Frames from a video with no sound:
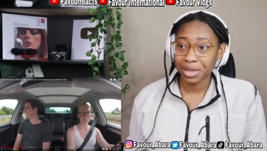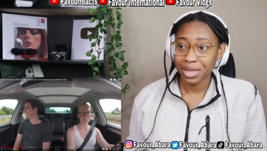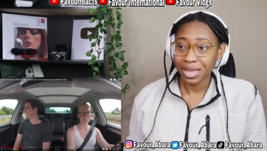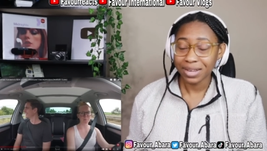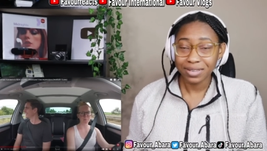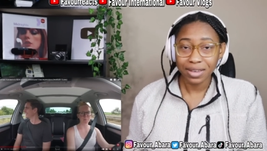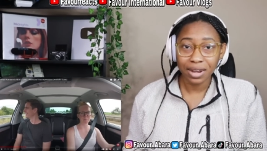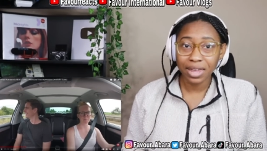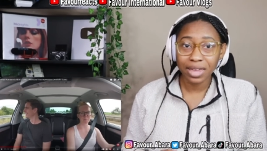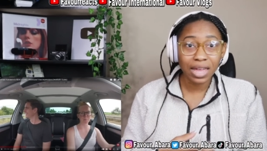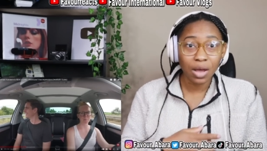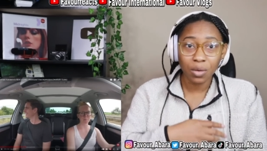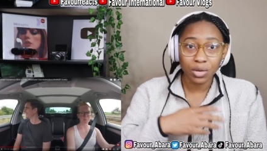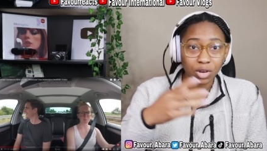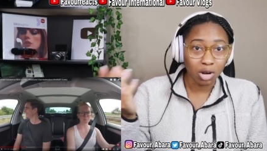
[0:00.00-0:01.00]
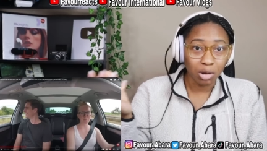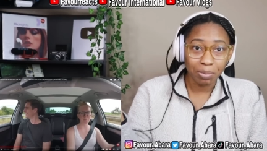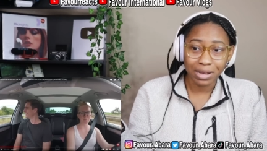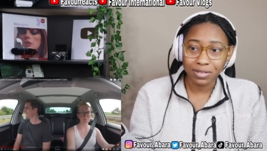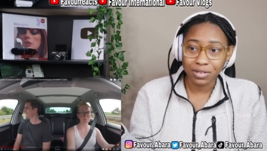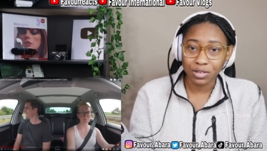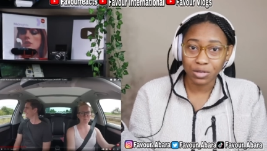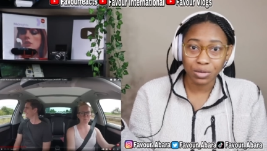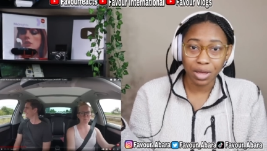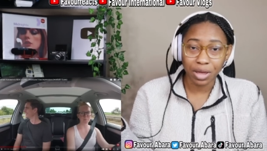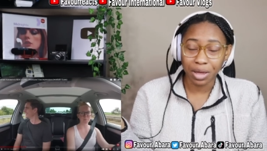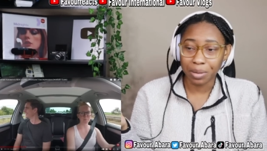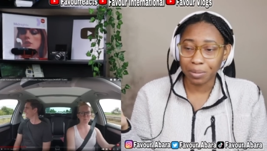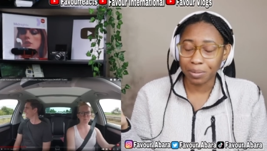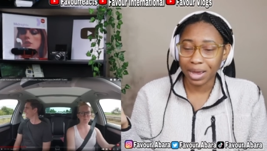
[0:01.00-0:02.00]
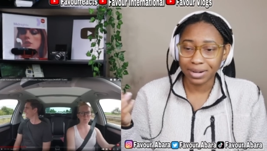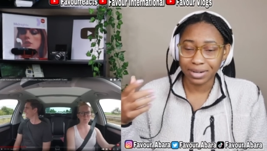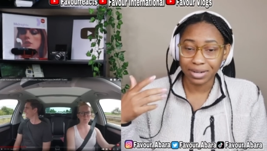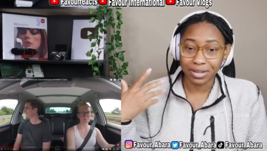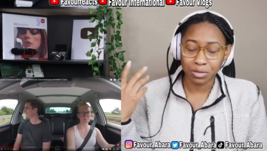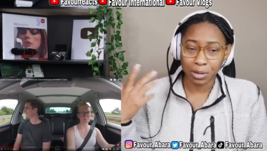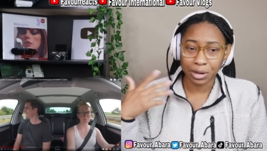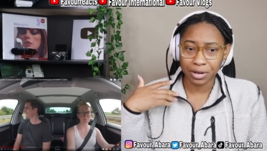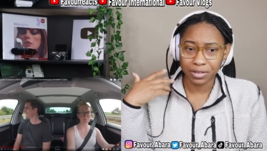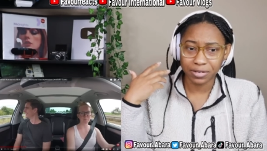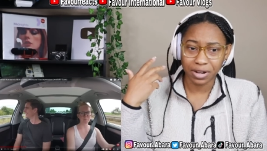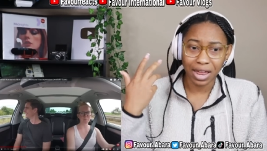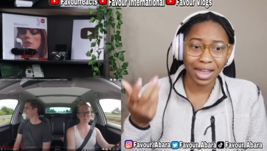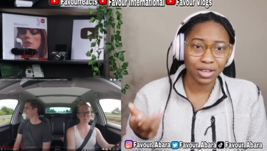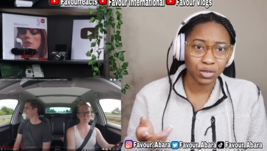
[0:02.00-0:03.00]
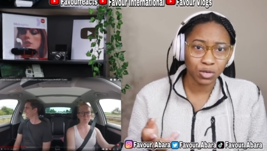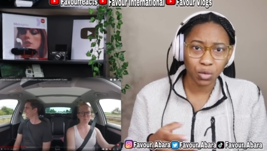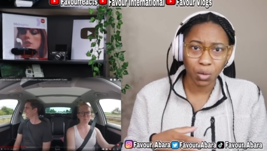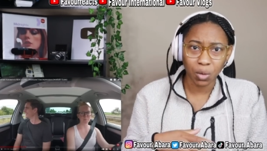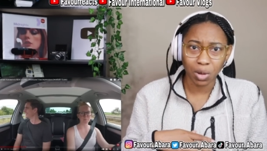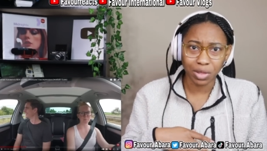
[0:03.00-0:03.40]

It's kind of like how Europe has these um, ideas about us in high school,